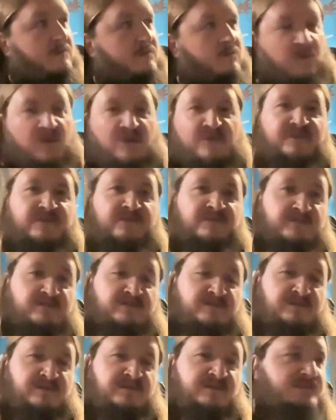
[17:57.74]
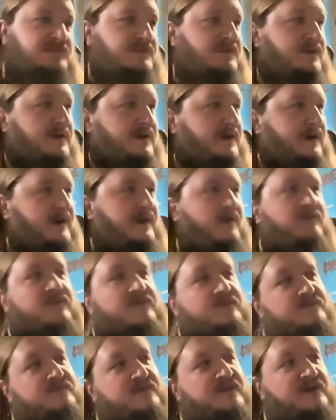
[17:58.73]
One
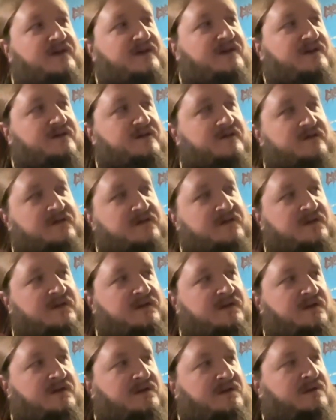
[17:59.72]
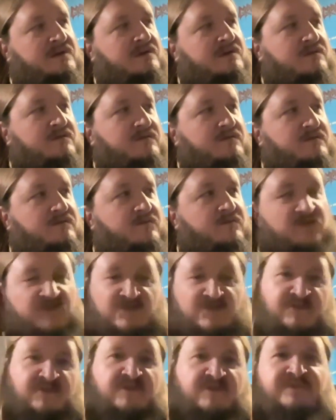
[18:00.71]
album that, when I
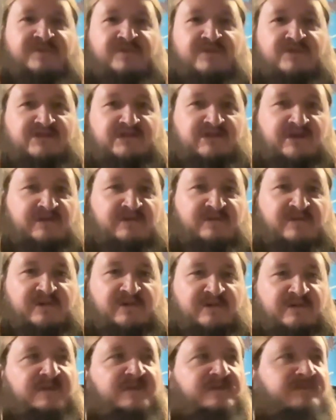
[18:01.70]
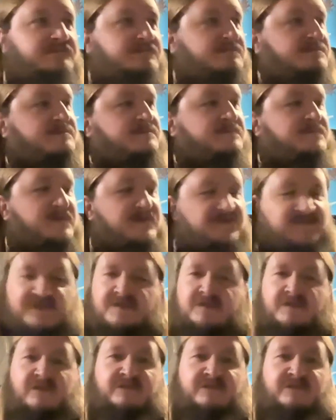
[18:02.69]
heard it the first time around, fell in